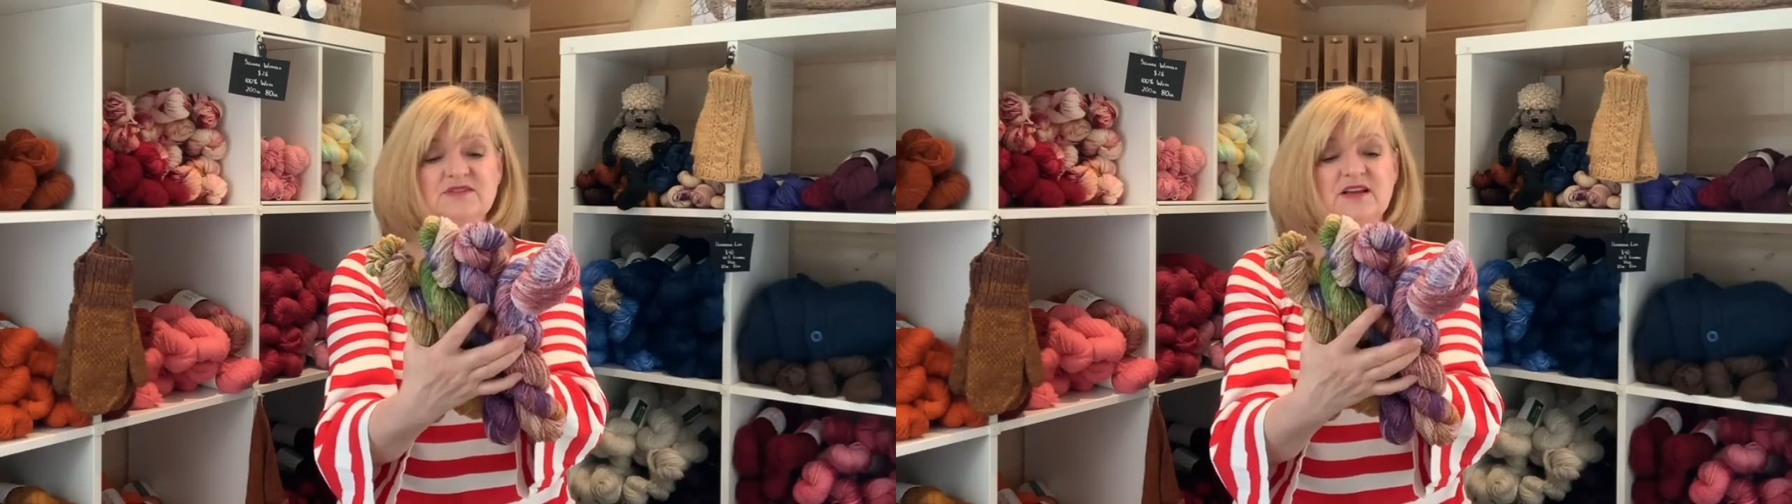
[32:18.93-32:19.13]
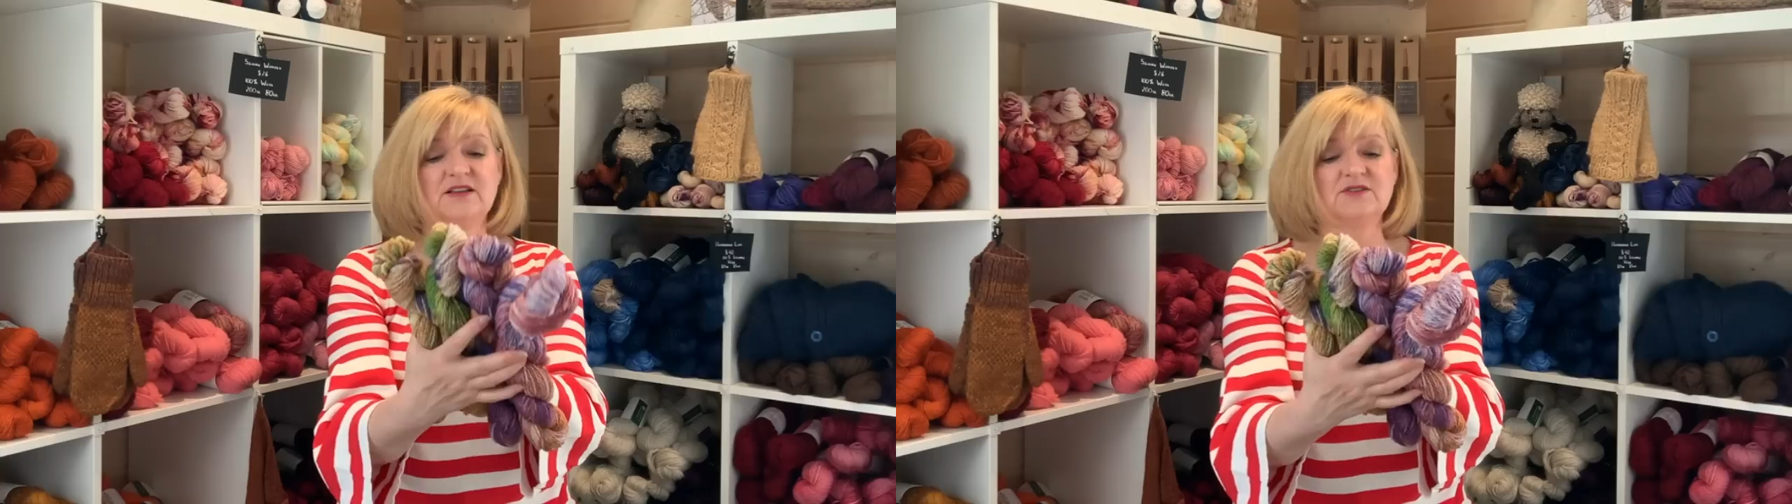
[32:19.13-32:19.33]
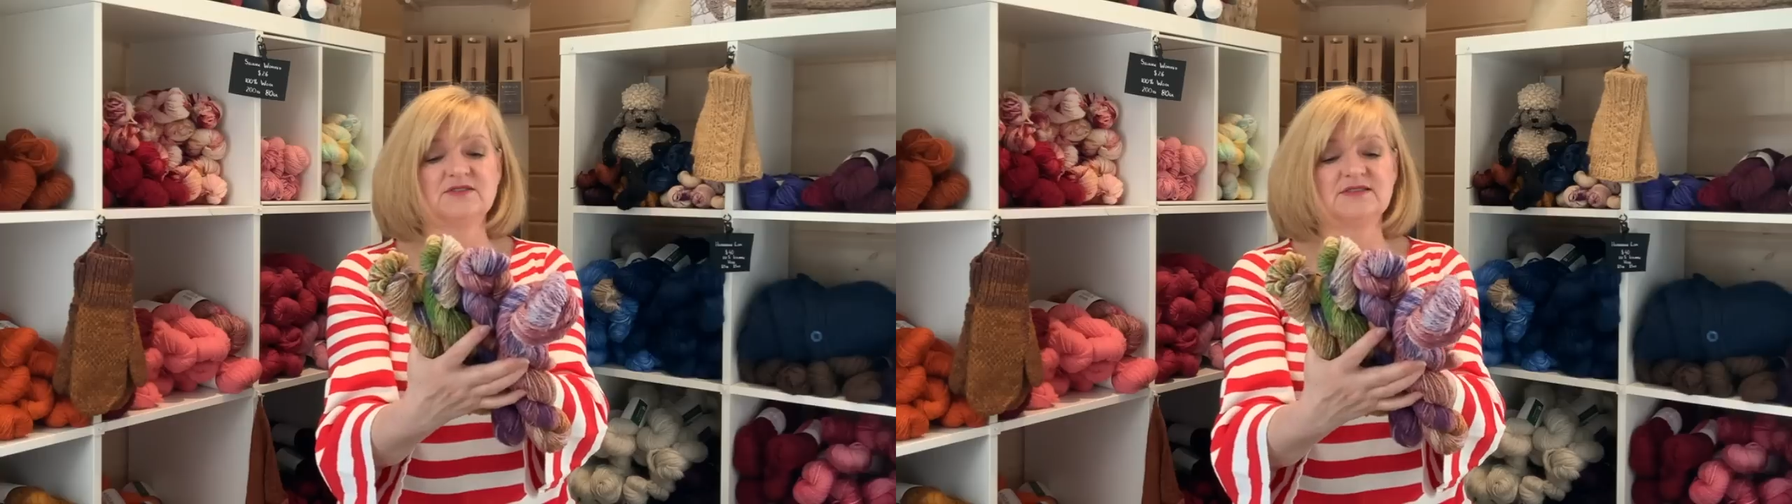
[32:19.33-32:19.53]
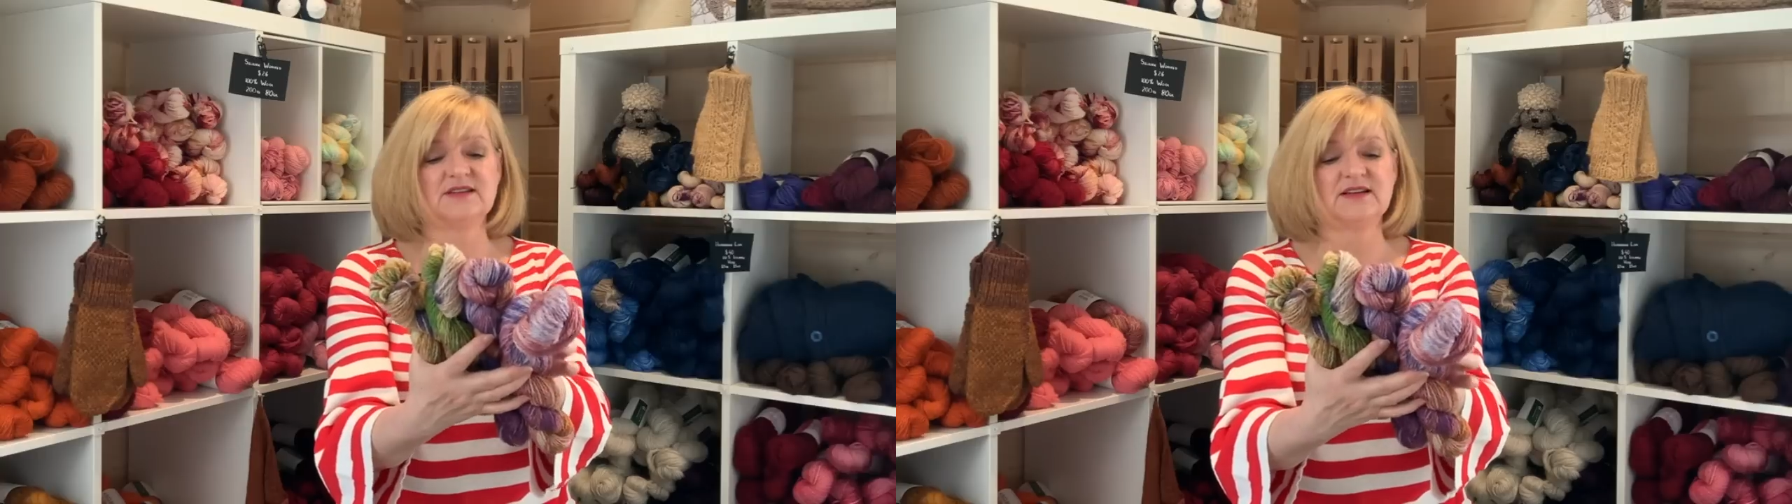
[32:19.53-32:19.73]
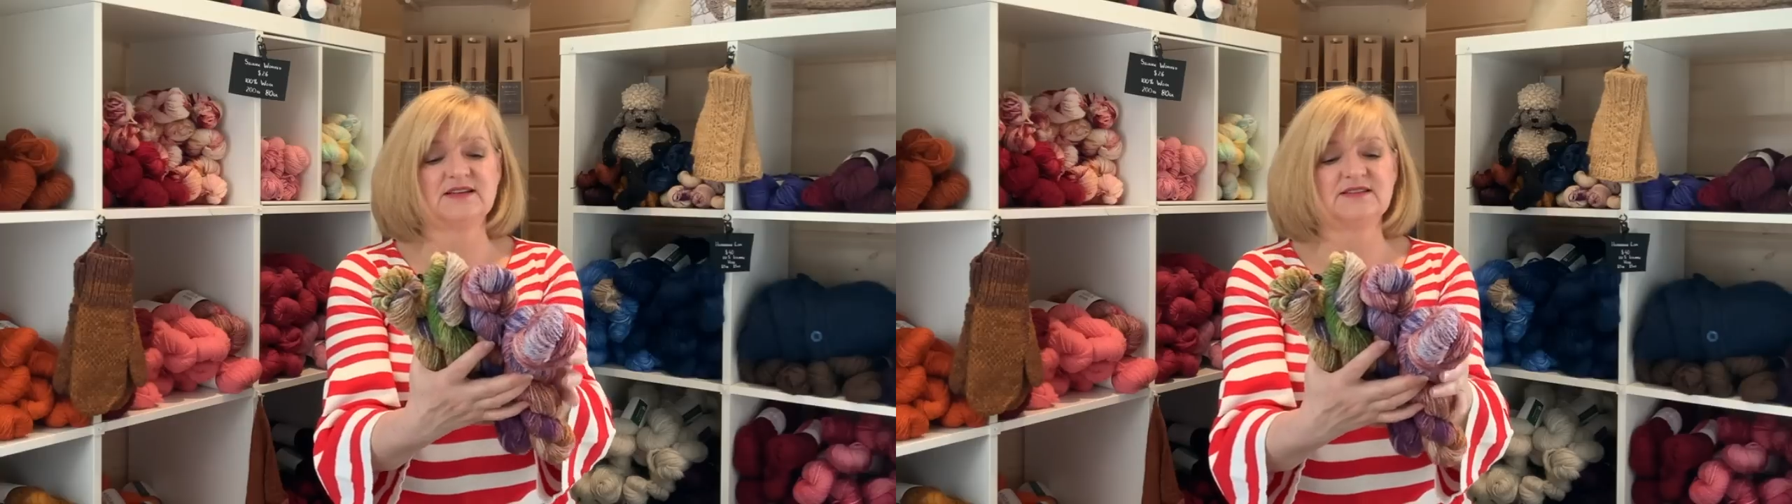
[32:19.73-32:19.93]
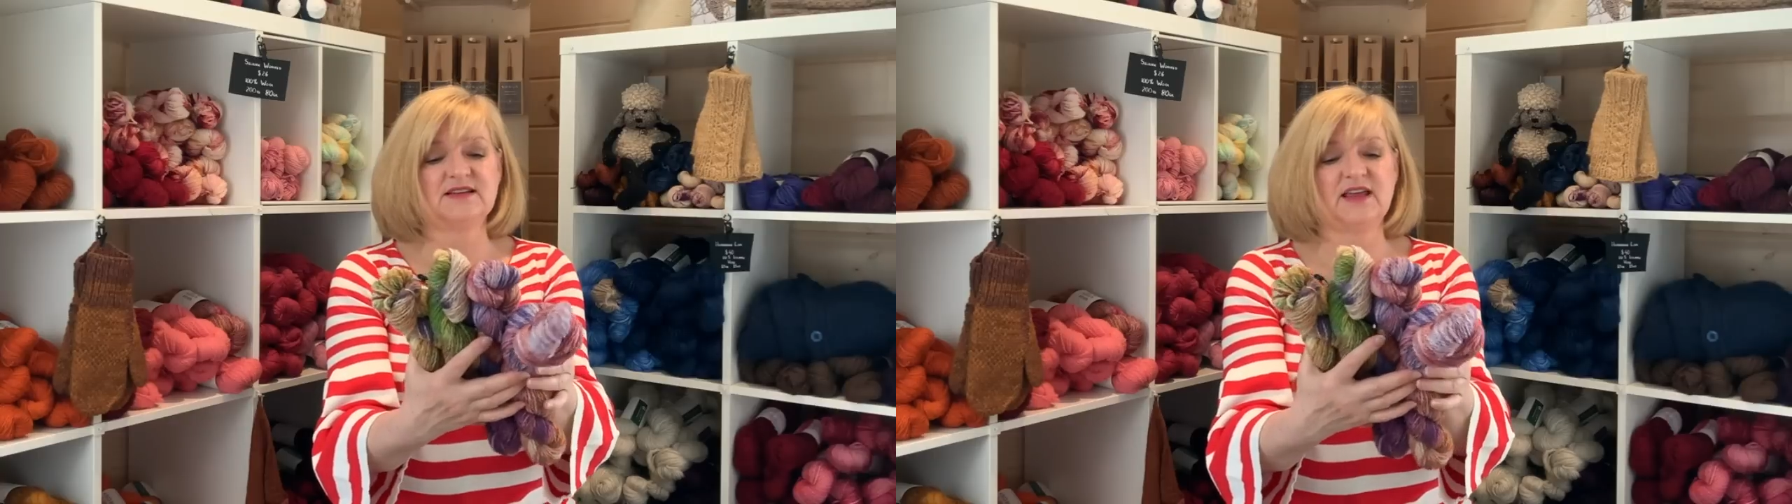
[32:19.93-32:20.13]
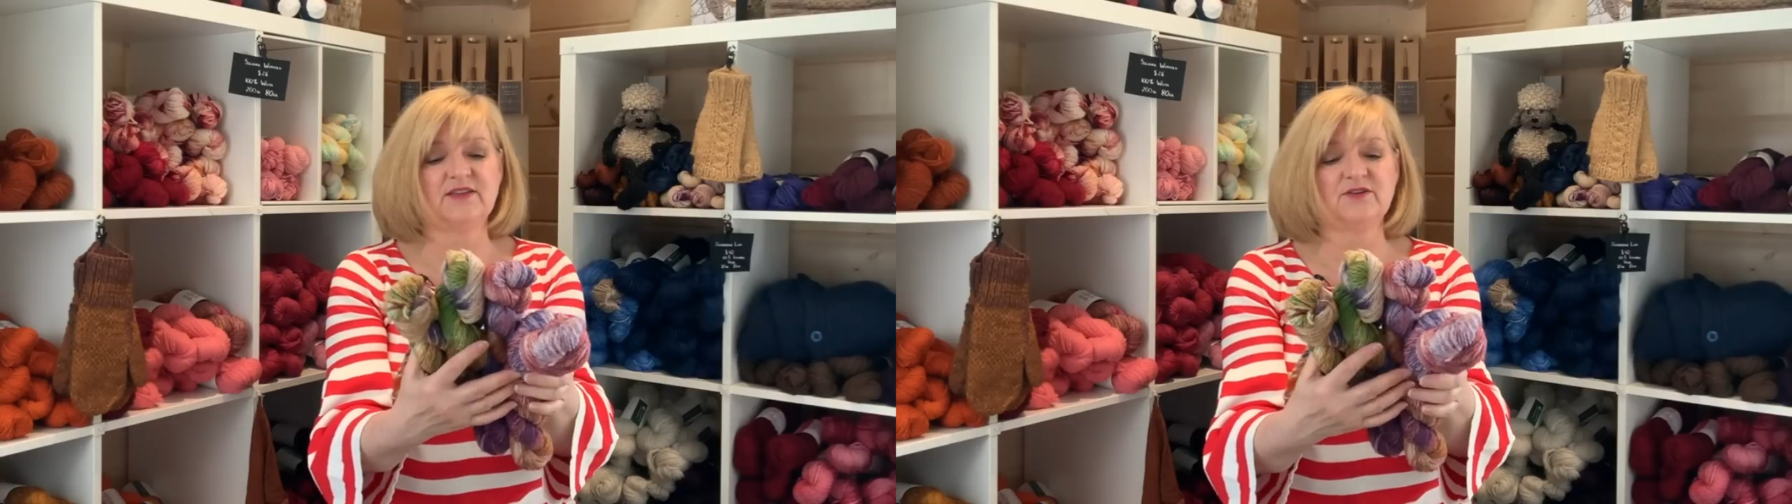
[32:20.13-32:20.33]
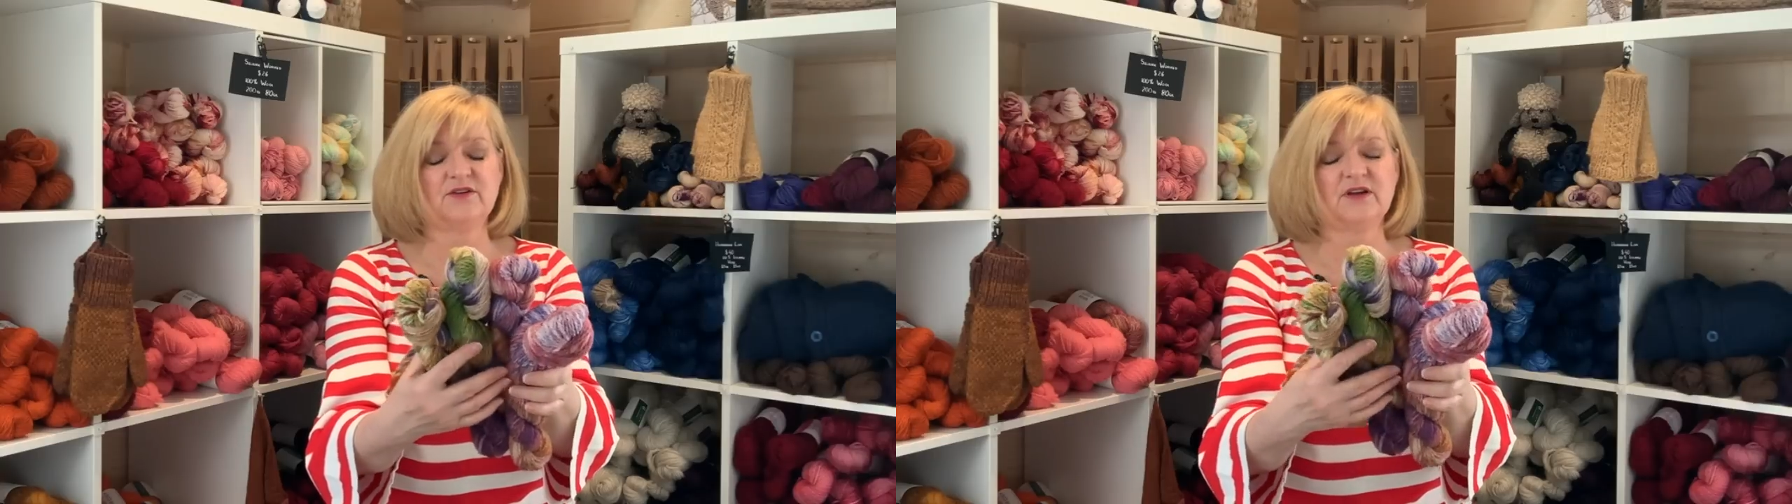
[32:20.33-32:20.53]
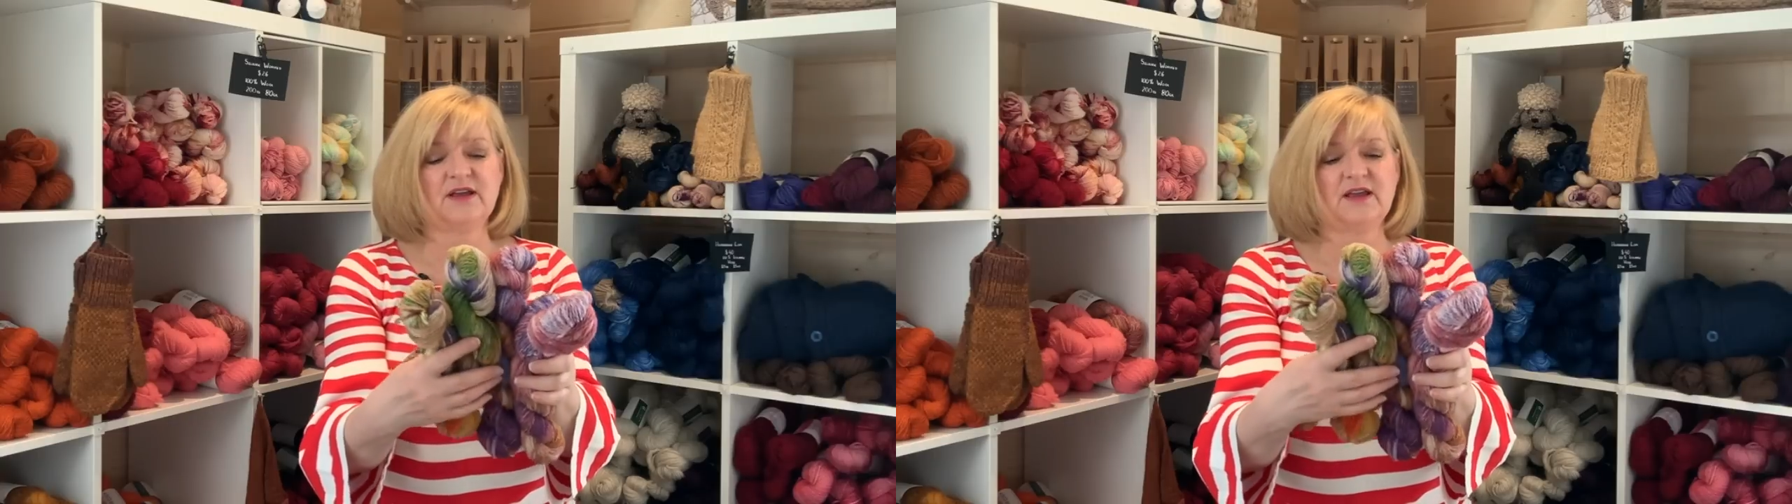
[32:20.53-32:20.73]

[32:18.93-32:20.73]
colors together.